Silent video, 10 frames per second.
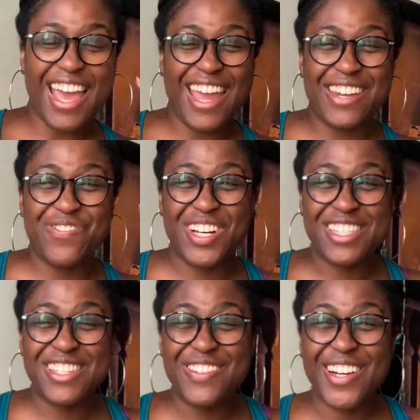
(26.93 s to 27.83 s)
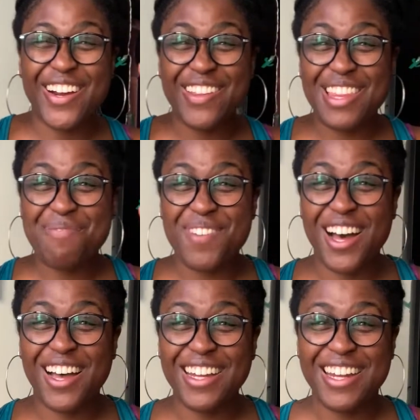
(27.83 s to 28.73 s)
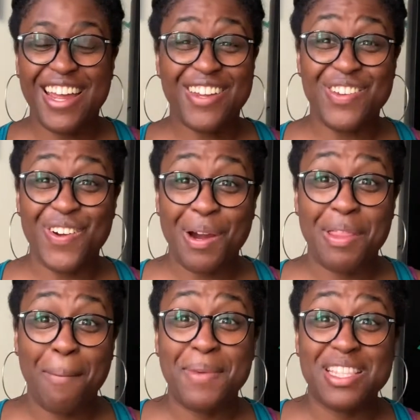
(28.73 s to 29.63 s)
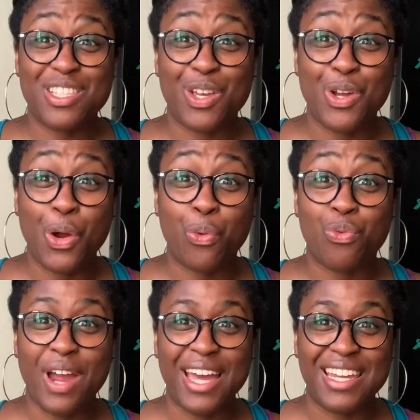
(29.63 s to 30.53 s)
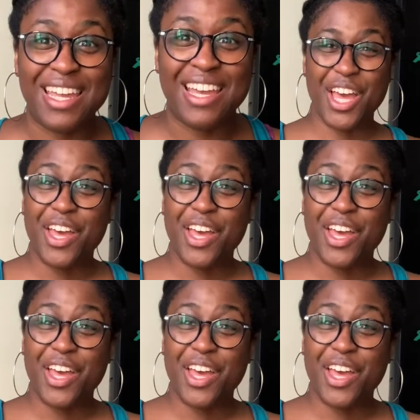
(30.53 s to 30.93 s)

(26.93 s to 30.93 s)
And once you turn them on, that means that you're ready.